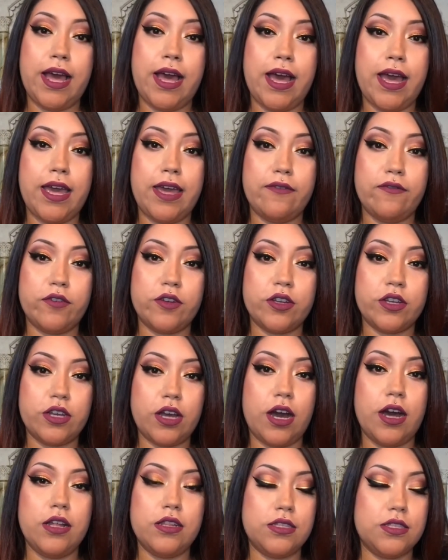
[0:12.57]
I
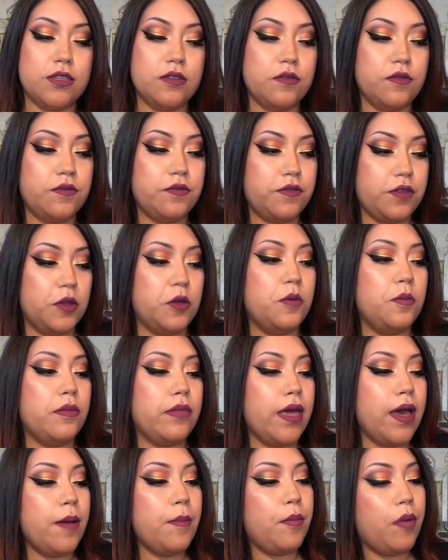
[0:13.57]
forgot to film
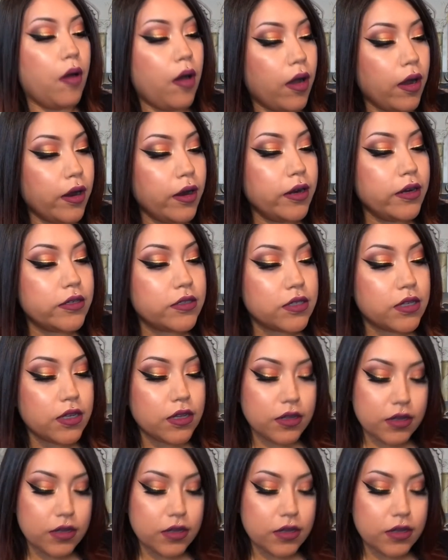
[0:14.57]
that part.